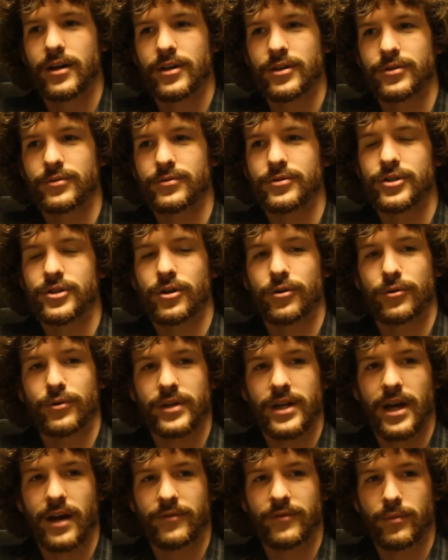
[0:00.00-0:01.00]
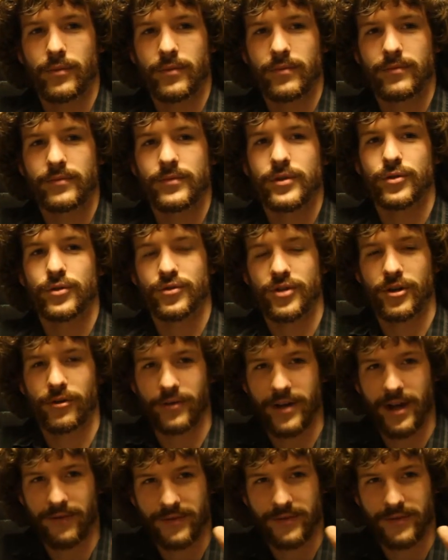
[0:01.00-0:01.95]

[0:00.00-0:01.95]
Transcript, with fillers: you generally have to you generally have